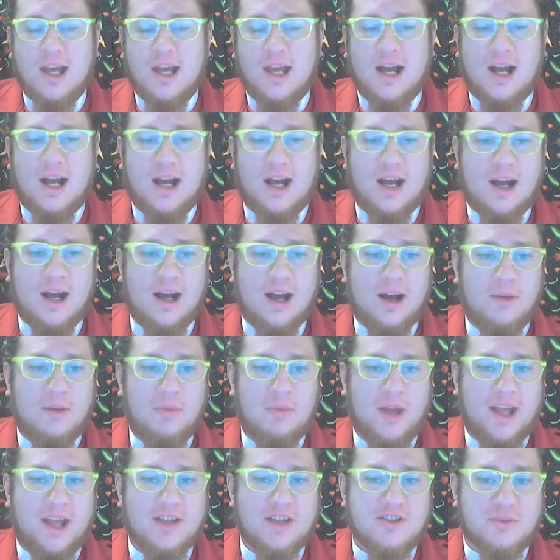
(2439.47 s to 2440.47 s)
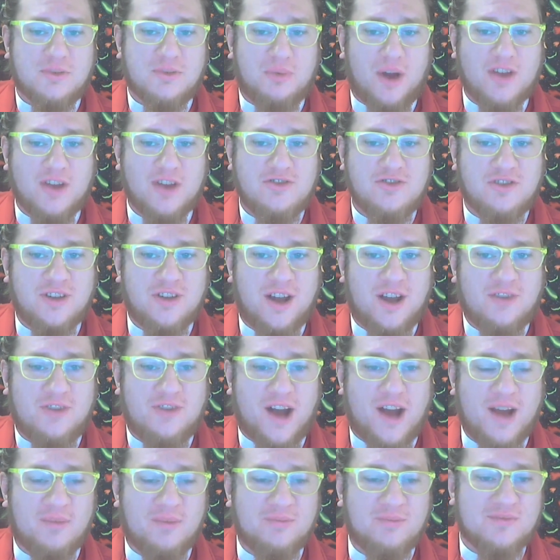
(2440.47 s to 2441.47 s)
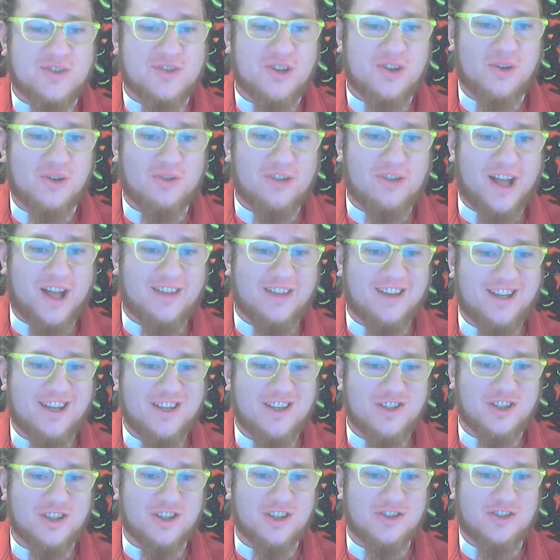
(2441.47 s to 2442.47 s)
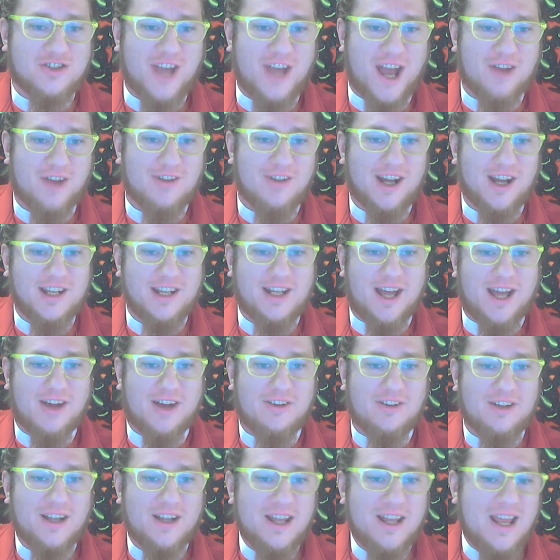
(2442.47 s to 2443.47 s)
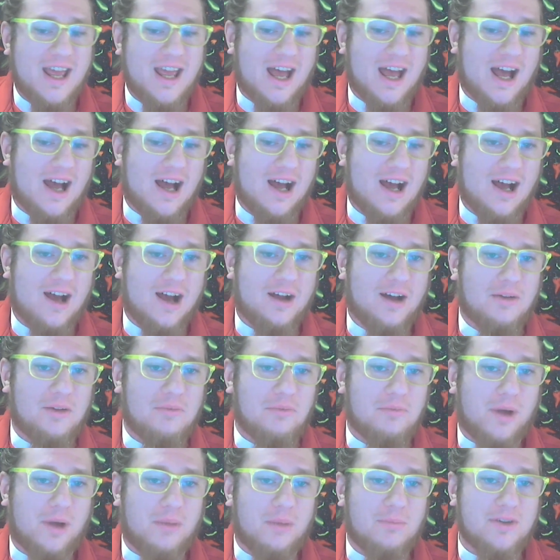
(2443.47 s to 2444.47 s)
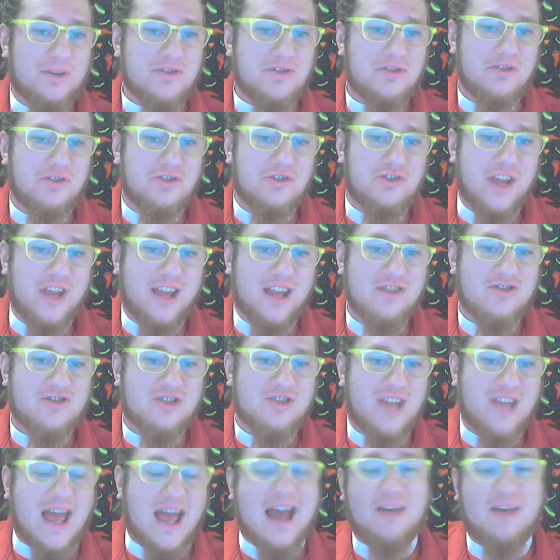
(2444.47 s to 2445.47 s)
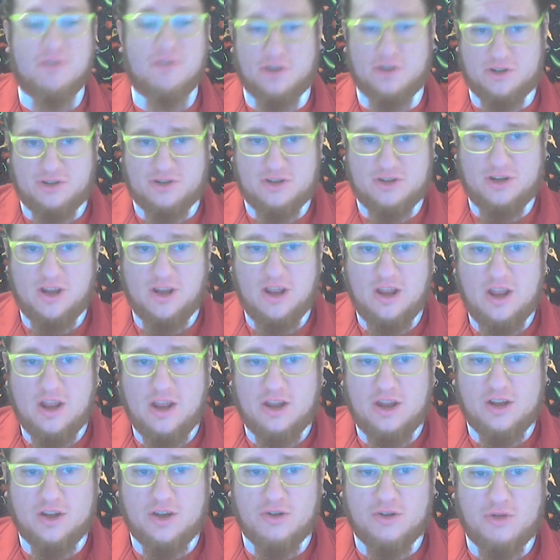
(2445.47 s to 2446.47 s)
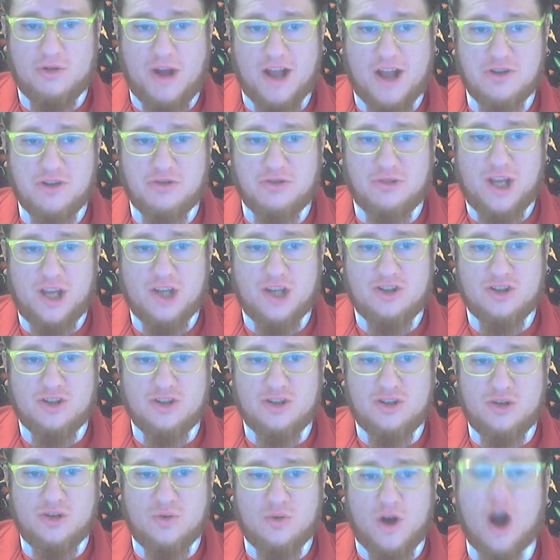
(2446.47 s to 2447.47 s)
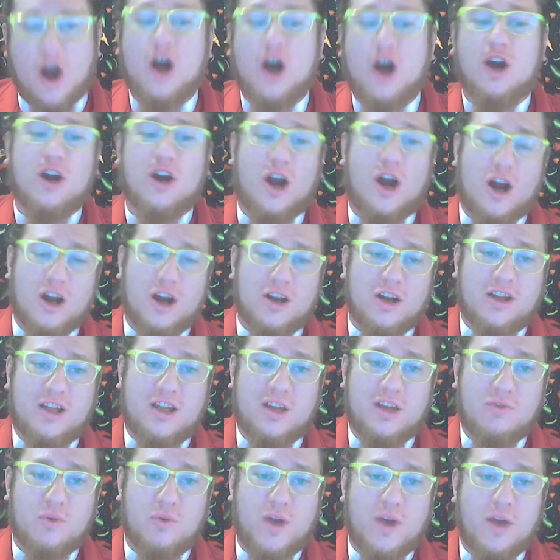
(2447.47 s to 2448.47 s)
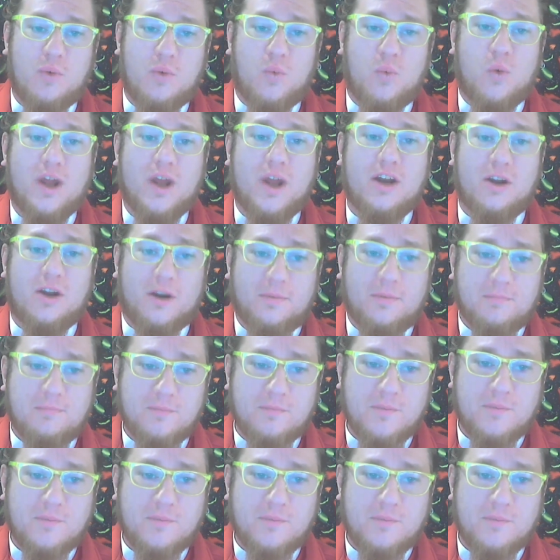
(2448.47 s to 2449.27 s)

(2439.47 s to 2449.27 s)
um, and surprisingly enough, I'm so glad that he's in the chat right now. Uh, but Mr. Jay Savage, congratulations, you are our giveaway winner,